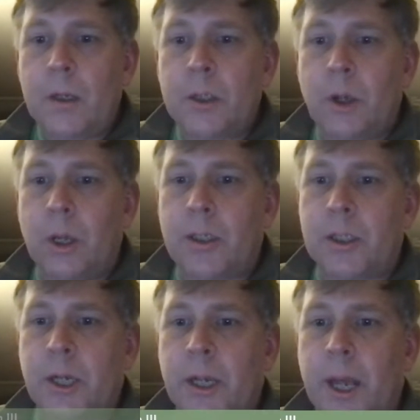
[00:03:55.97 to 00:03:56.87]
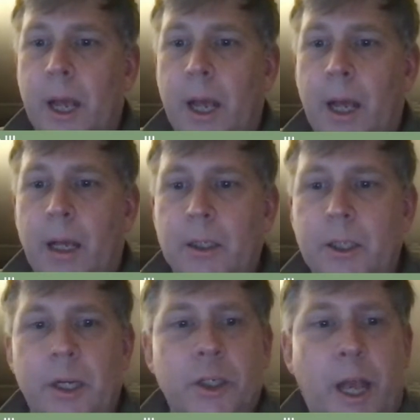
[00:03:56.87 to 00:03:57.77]
So let's see.
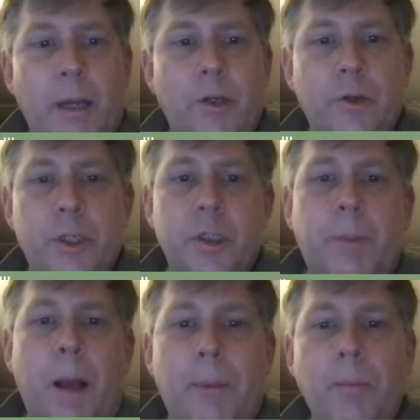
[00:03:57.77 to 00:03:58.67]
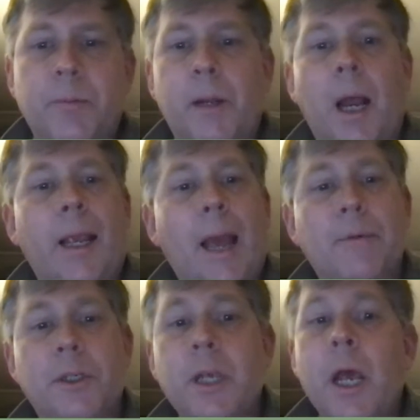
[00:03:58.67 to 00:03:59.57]
See in chat entries is pop-ups, but not
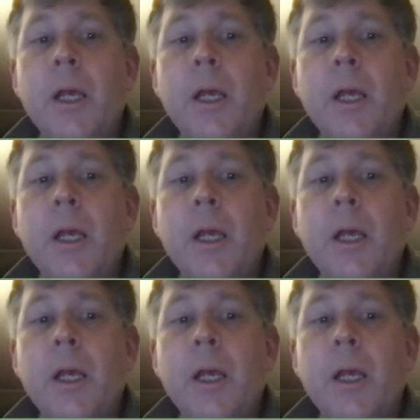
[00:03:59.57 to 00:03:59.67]
captions.